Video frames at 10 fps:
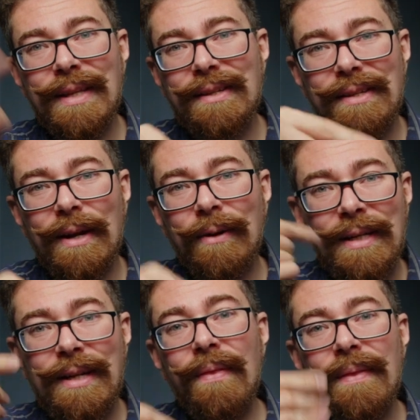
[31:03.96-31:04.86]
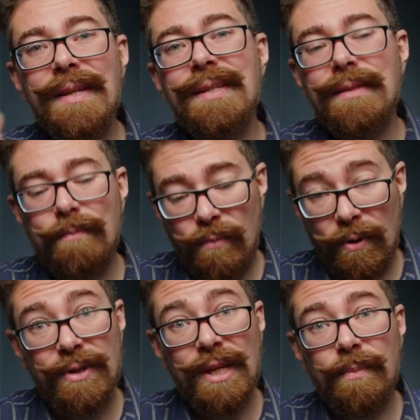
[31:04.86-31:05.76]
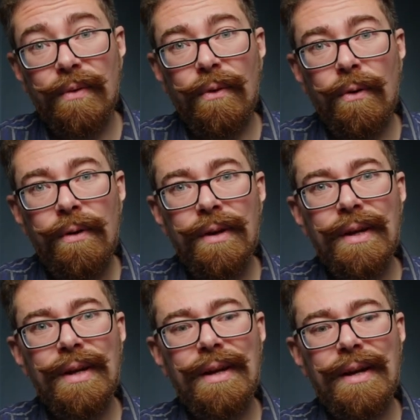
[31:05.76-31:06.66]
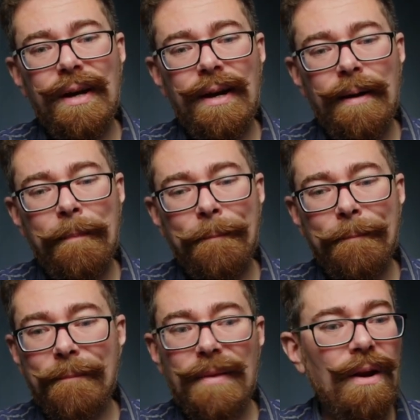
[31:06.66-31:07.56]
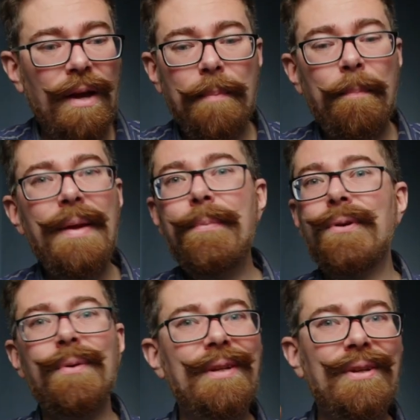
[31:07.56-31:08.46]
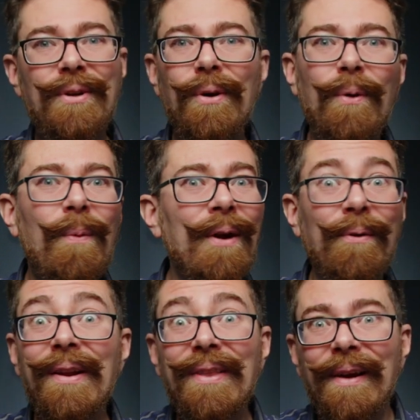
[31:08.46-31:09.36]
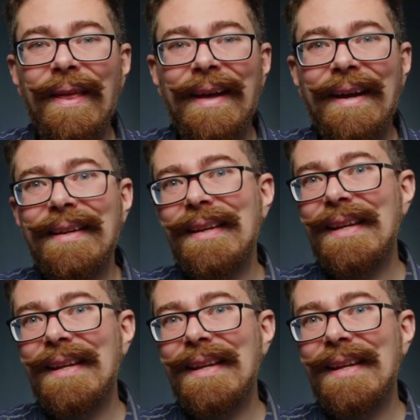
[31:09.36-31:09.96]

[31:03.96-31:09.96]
necessarily done this process before. Like people doing cookware or anything like that.